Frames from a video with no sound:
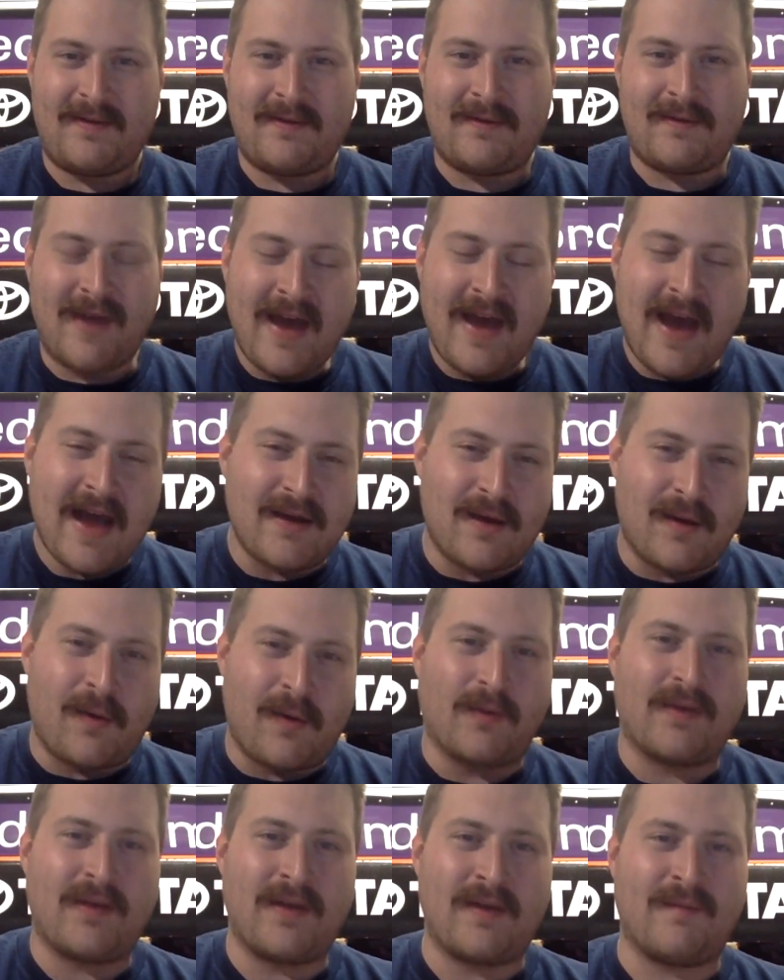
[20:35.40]
So they had to
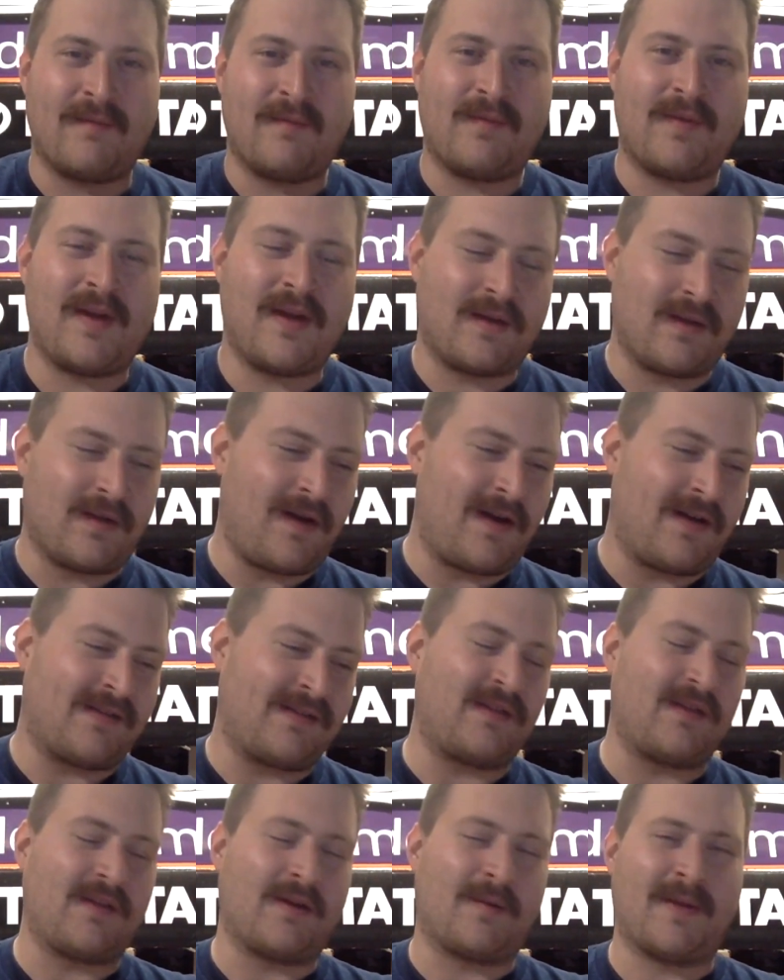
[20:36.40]
hold him. He
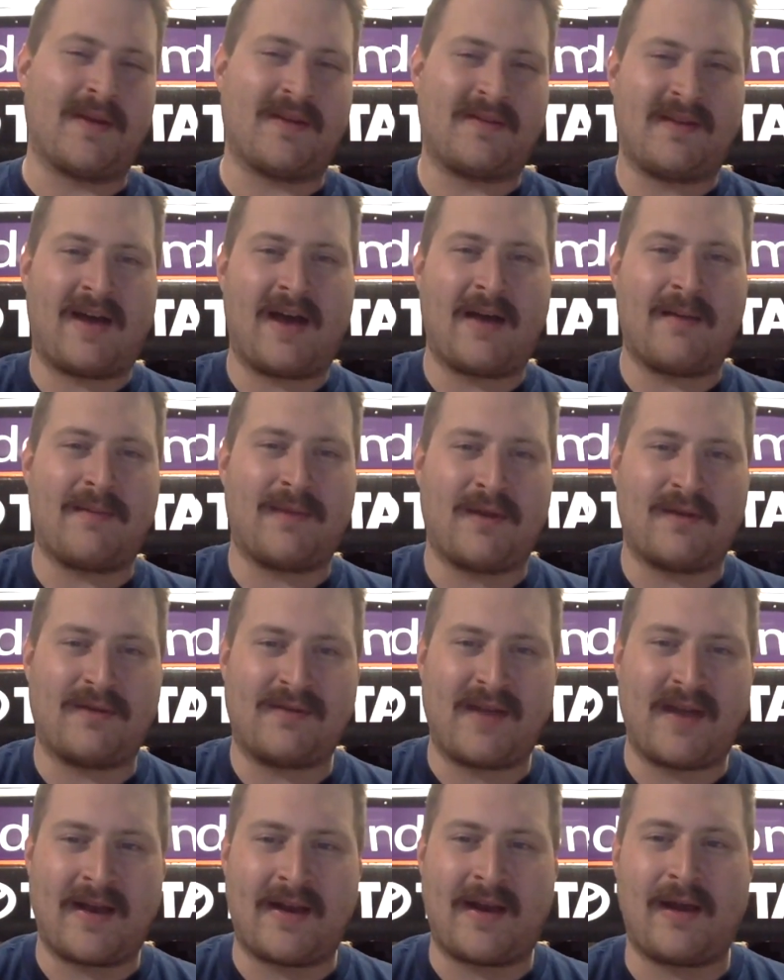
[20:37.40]
lost a little bit of time there
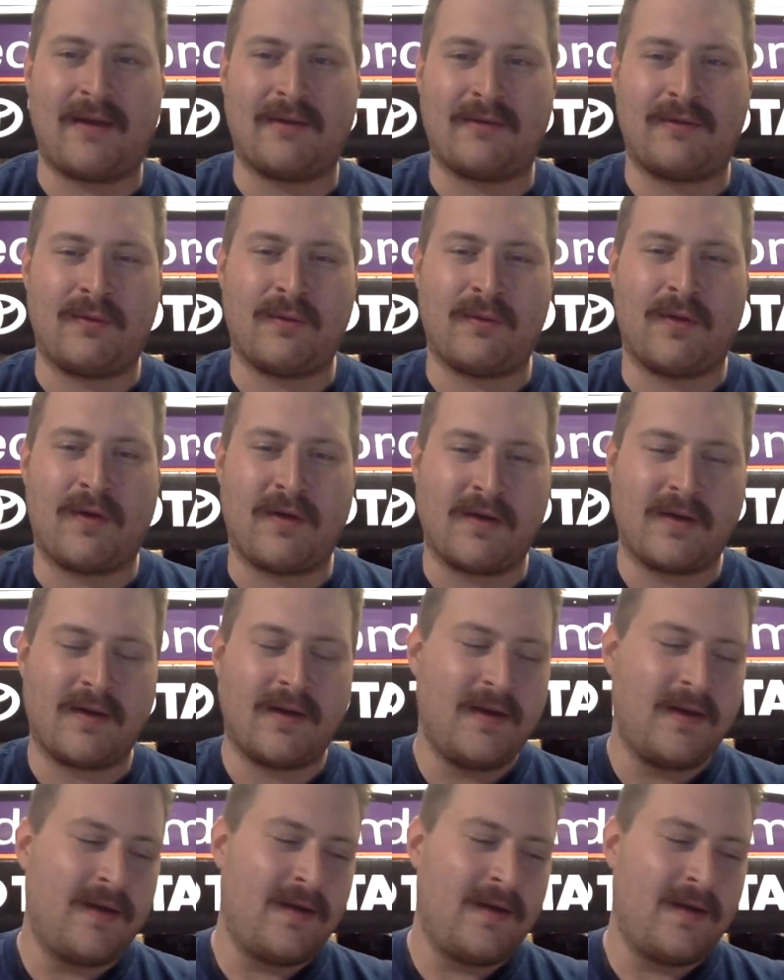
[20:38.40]
staying out too long.